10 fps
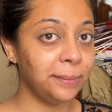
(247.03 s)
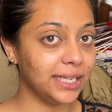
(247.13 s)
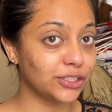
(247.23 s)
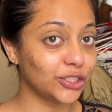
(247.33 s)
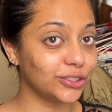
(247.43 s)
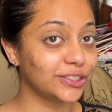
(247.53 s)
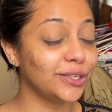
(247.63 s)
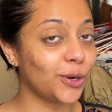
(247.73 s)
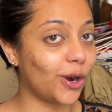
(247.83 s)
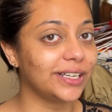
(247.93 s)
Make sure to
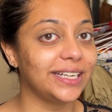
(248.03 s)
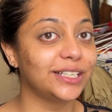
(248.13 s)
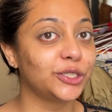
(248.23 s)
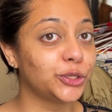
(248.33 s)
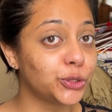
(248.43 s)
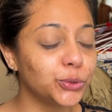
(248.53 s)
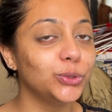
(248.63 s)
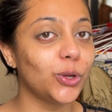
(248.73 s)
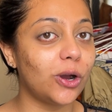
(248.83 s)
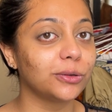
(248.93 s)
not take
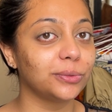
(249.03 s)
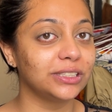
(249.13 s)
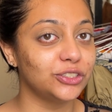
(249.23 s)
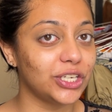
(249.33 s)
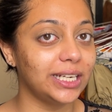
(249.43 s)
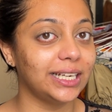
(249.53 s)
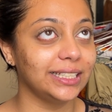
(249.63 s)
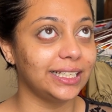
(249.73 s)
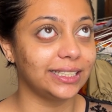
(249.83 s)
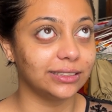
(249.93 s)
too long with the gel
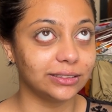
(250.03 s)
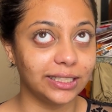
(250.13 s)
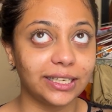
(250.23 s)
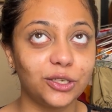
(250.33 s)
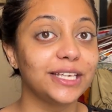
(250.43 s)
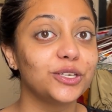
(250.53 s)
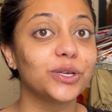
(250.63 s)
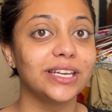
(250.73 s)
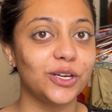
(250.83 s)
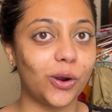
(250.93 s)
eyeliner, like like you
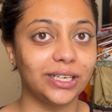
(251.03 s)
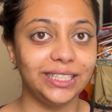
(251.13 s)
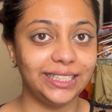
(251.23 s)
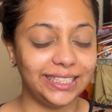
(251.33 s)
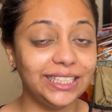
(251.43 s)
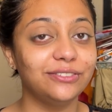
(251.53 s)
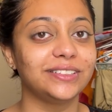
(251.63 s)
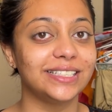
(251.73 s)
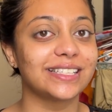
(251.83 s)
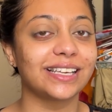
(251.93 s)
cannot leave
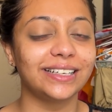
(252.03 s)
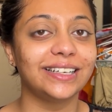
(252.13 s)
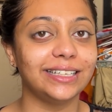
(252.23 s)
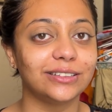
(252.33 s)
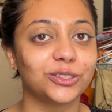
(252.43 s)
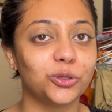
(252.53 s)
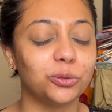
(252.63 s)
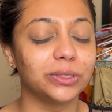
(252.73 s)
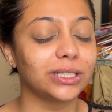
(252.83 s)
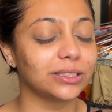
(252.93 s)
this container
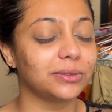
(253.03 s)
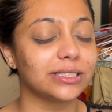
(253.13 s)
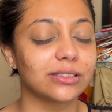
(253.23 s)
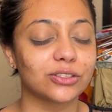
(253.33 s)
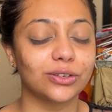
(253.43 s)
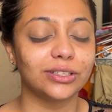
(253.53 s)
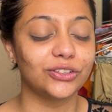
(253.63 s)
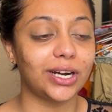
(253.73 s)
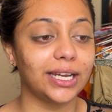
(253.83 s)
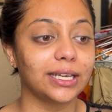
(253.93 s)
open, otherwise it's gonna
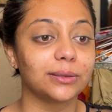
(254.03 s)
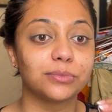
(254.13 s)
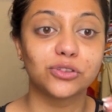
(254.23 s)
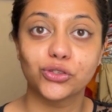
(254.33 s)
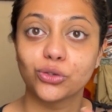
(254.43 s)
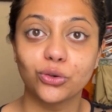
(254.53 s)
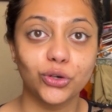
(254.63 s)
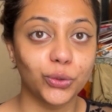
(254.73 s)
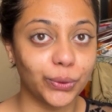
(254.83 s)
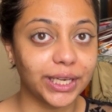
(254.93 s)
dry up so
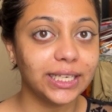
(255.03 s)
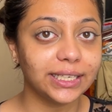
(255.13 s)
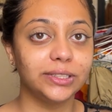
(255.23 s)
quick.